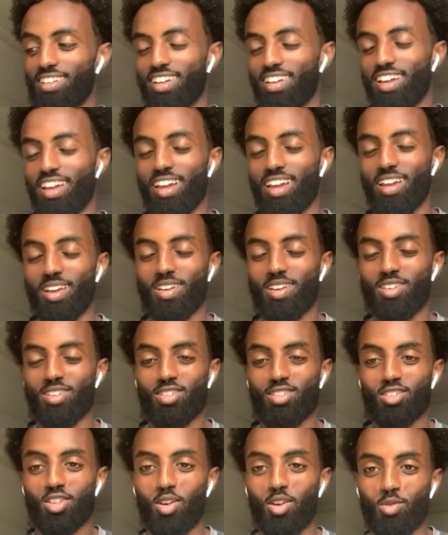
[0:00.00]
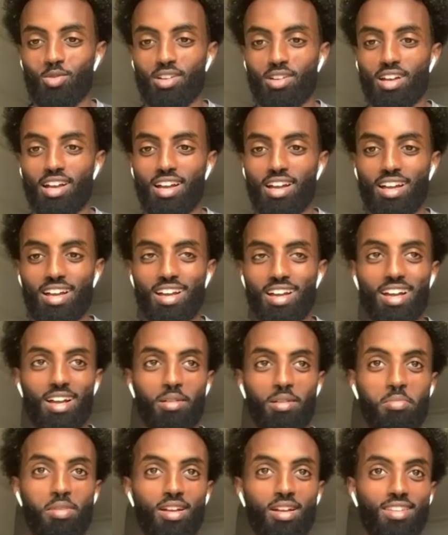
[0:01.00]
Uh, so
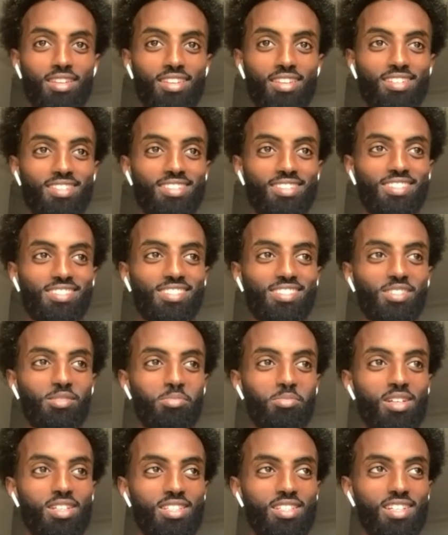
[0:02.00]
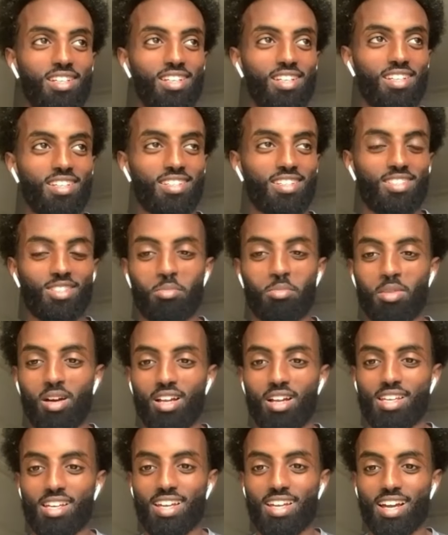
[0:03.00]
Ahmed, basically a
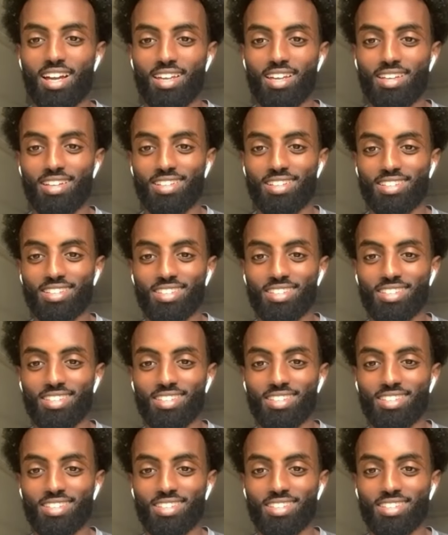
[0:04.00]
Somali guy,